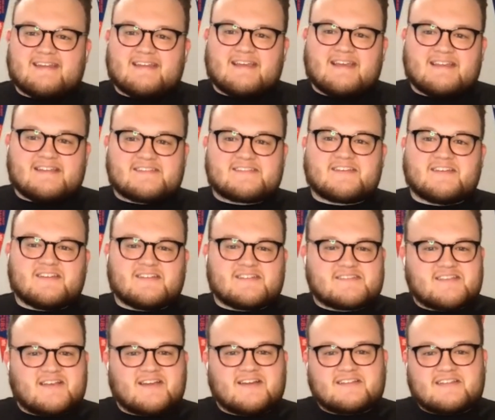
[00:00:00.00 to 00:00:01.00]
it's going to
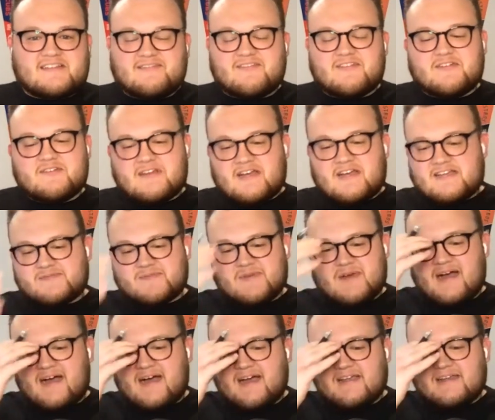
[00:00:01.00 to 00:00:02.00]
suck leaving you guys
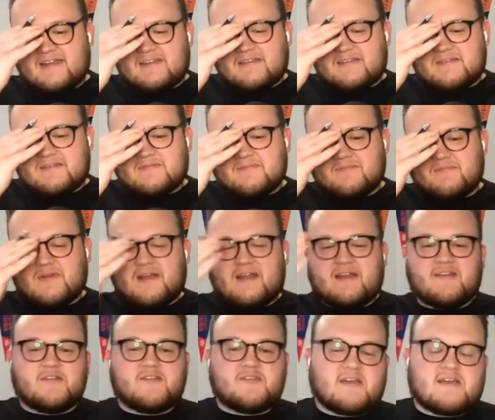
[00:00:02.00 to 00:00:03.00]
behind, but I
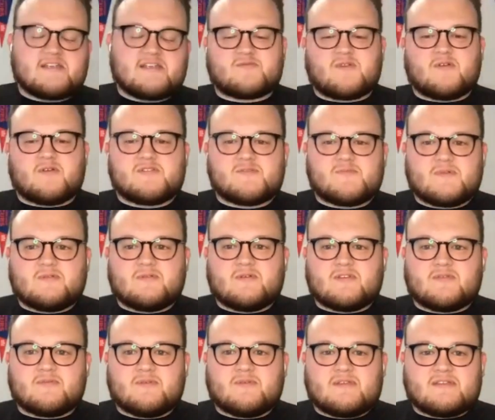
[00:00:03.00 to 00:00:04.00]
know you guys will always be
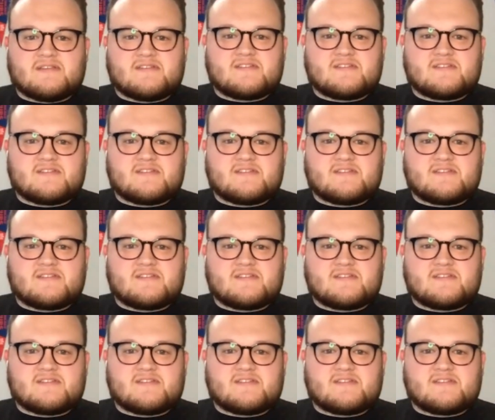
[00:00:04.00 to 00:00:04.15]
with me.